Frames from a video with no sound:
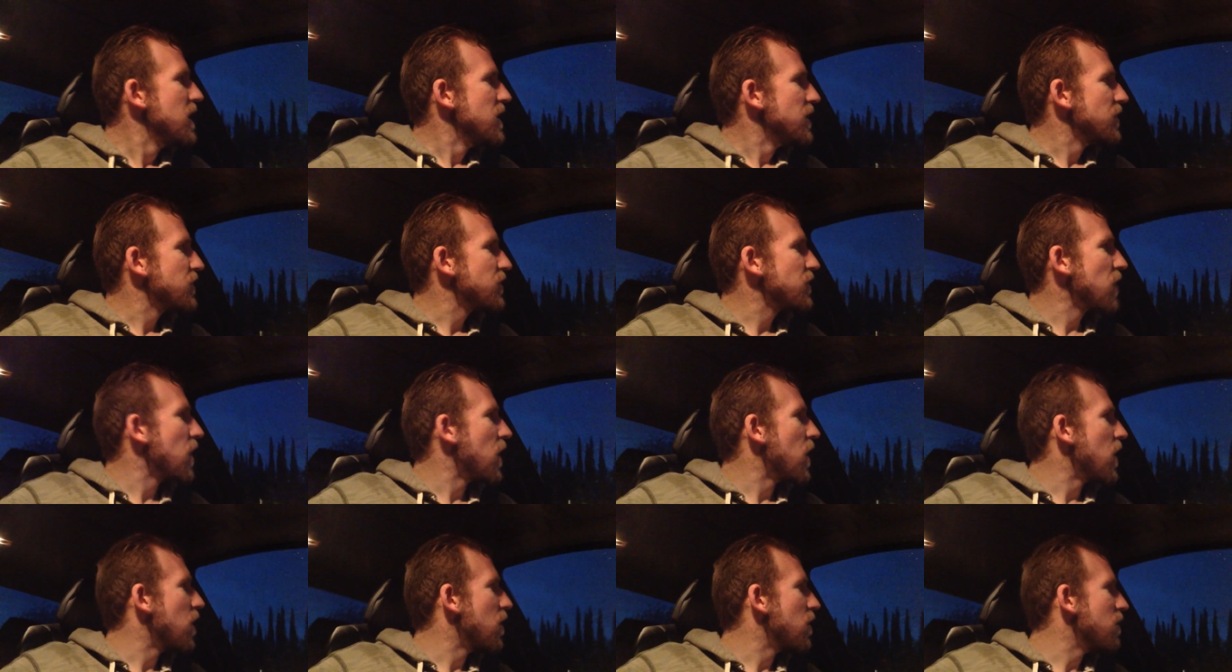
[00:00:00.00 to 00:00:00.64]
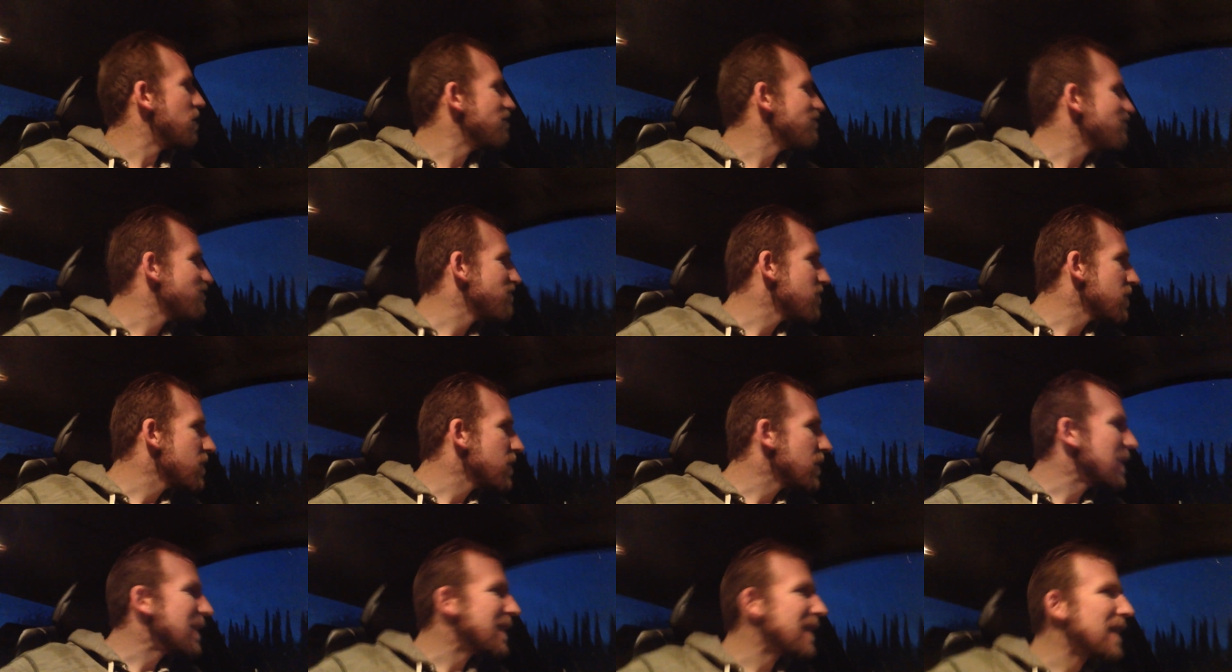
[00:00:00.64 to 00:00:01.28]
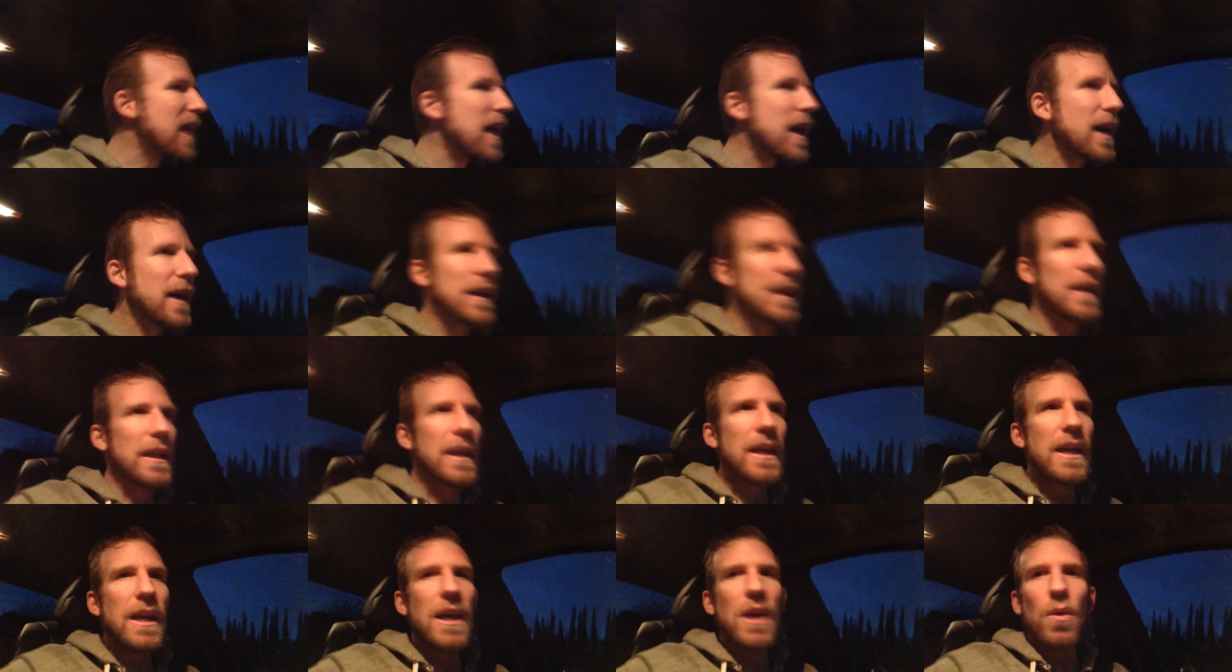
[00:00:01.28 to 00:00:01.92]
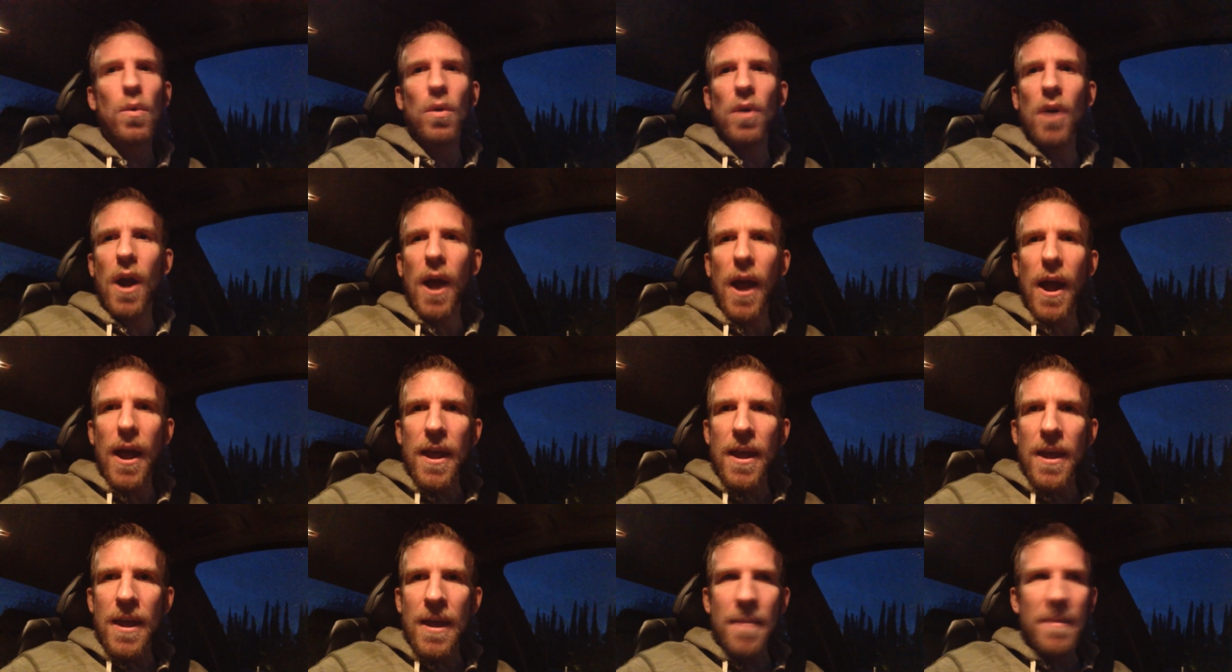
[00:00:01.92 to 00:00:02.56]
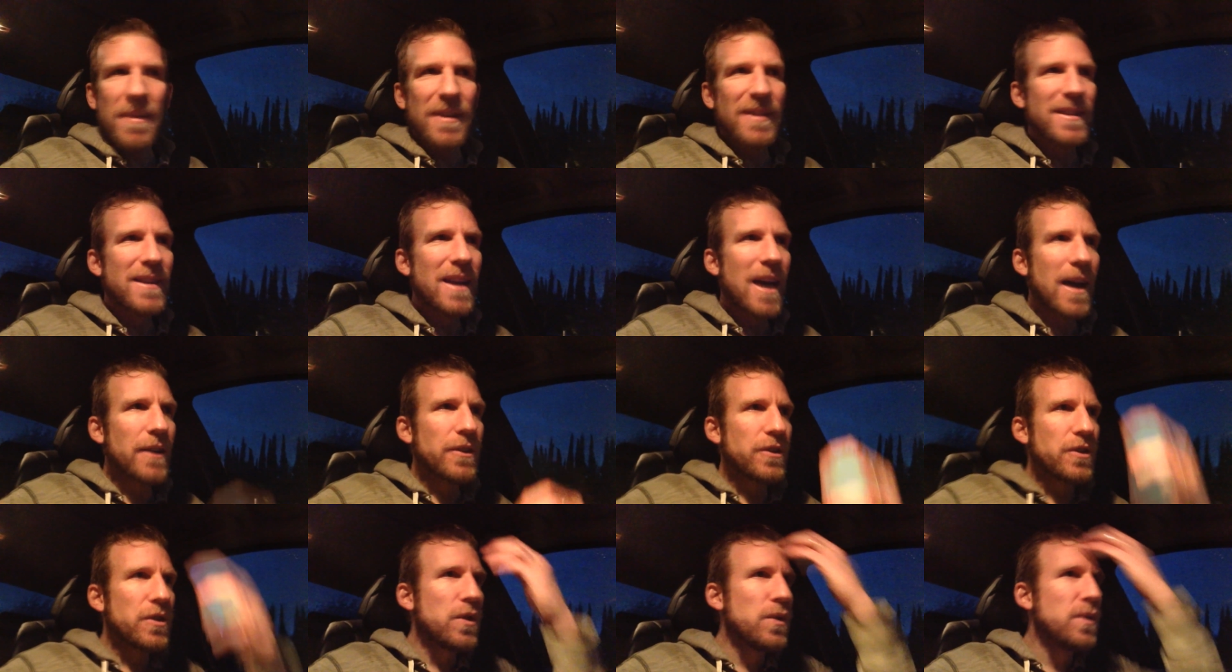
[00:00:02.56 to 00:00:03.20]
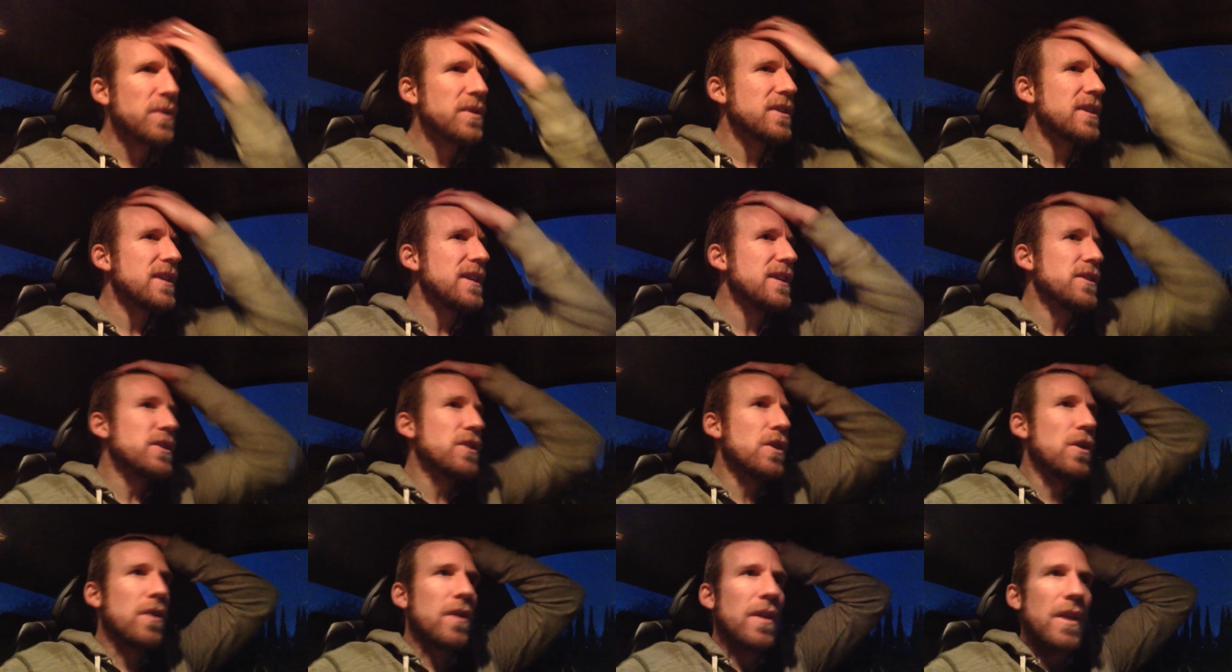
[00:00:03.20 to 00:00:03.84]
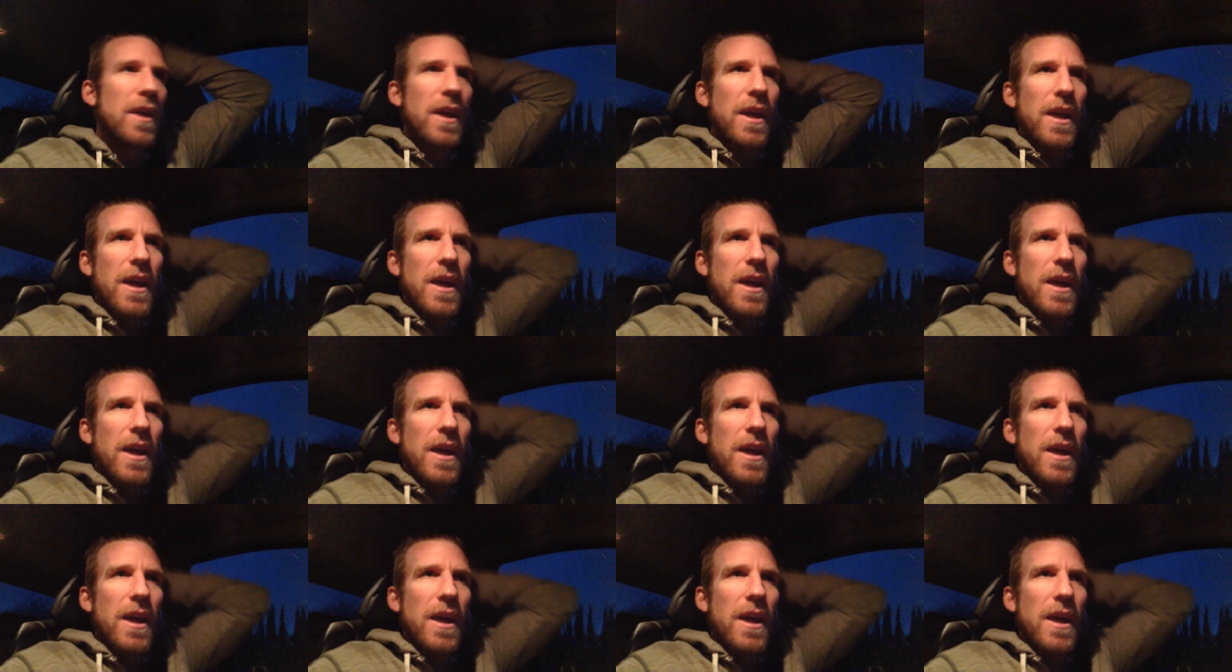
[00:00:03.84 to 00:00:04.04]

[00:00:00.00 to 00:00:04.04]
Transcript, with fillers: So, luckily, where I am, it's not too seasonal.